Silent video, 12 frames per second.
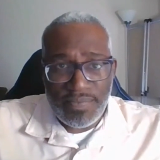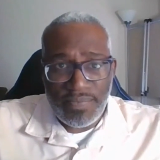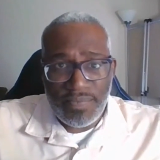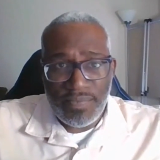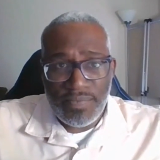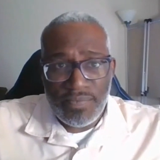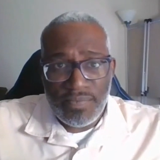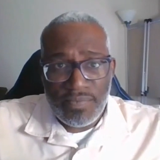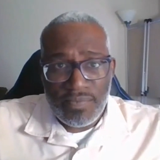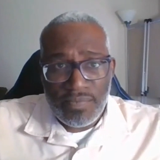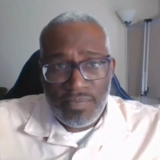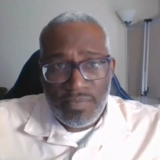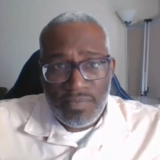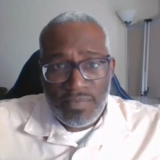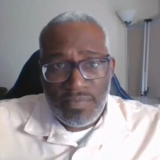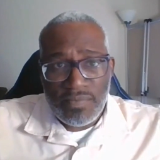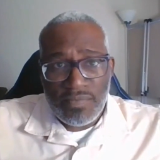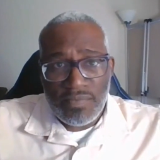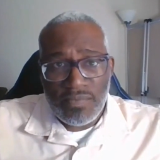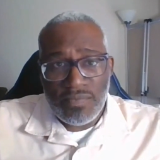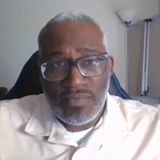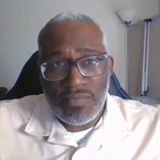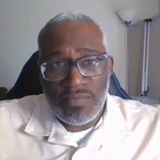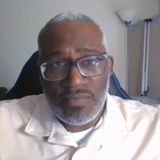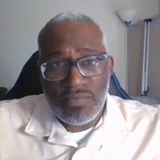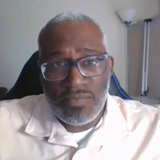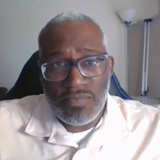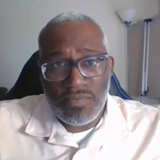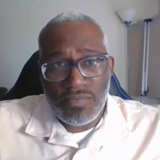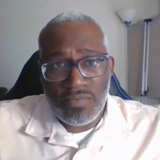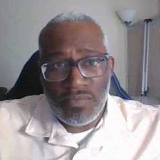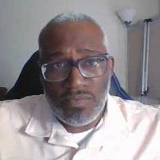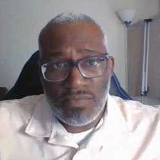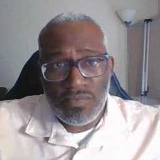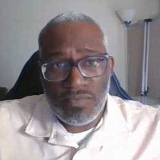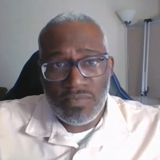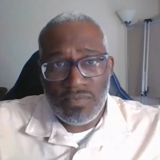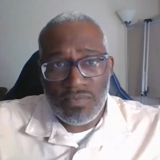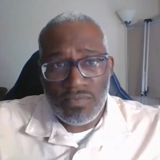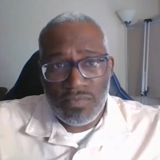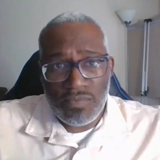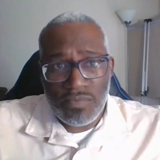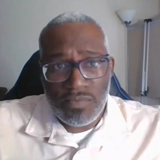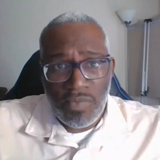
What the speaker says: No one is speaking in this clip.